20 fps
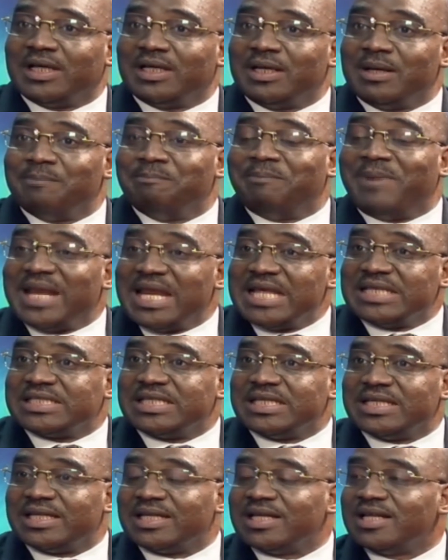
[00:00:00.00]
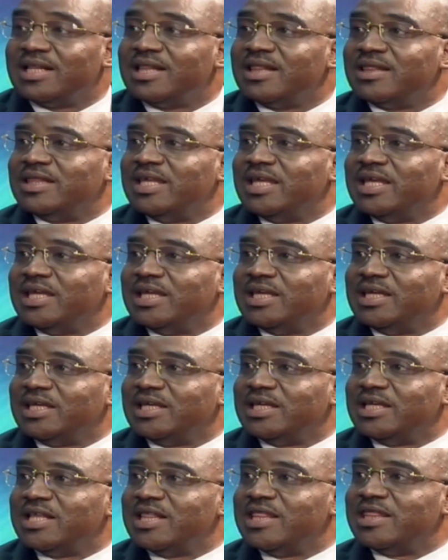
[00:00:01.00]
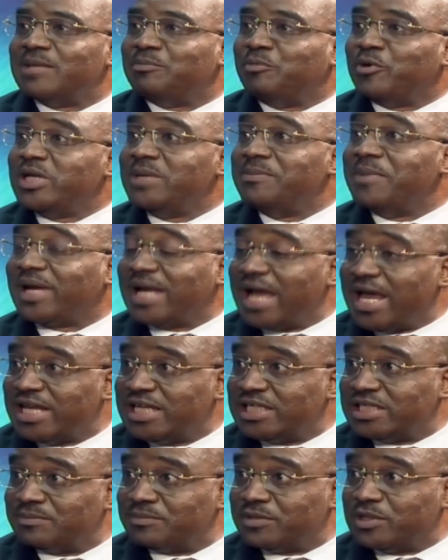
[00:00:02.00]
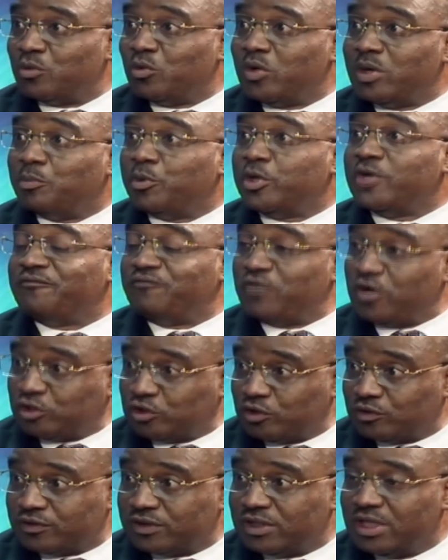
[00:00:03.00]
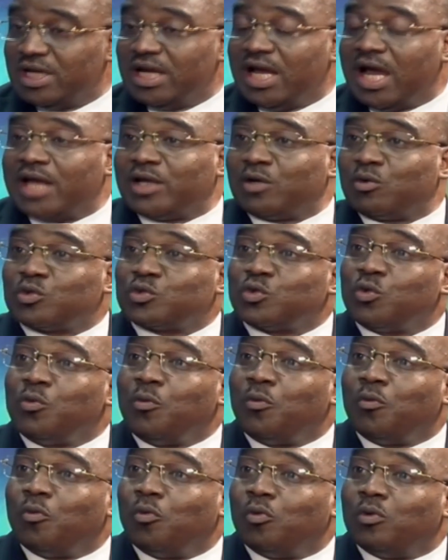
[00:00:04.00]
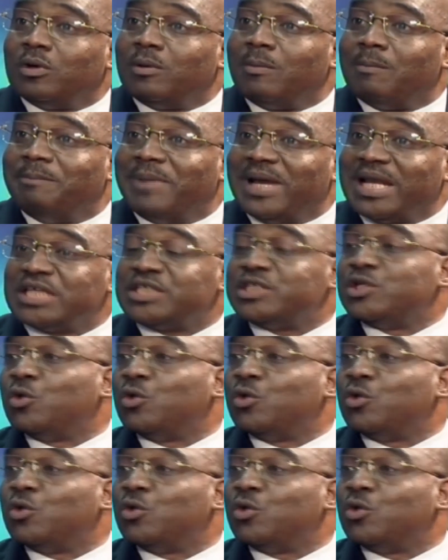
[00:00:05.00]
balancing the body mechanisms, the way the body functions, and also balance the